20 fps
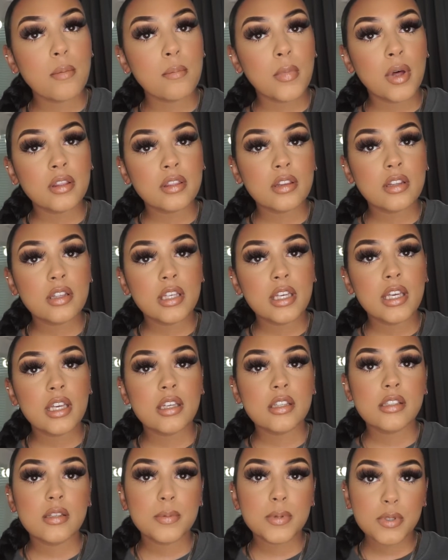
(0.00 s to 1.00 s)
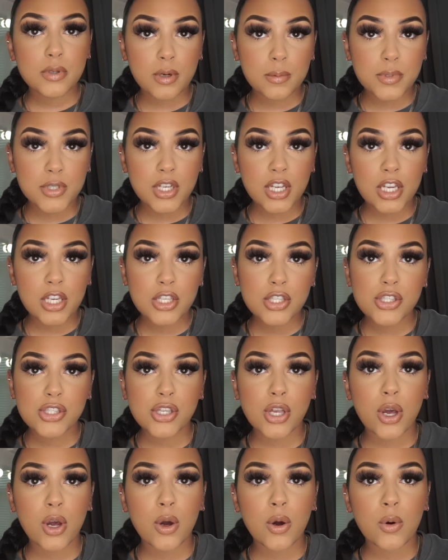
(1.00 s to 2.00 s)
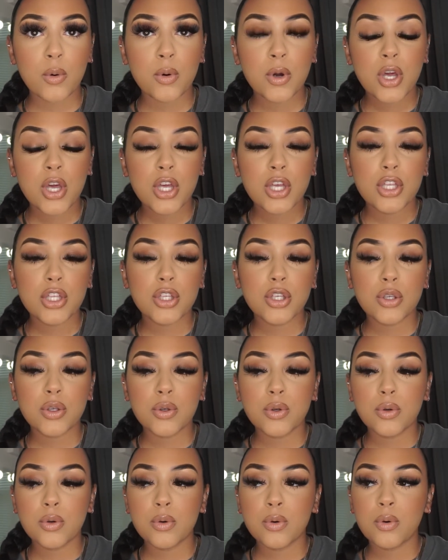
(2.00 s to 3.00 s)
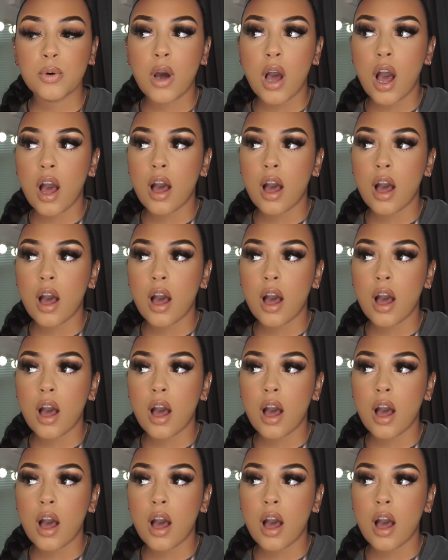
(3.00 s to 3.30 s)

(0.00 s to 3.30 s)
monthly subscription, so you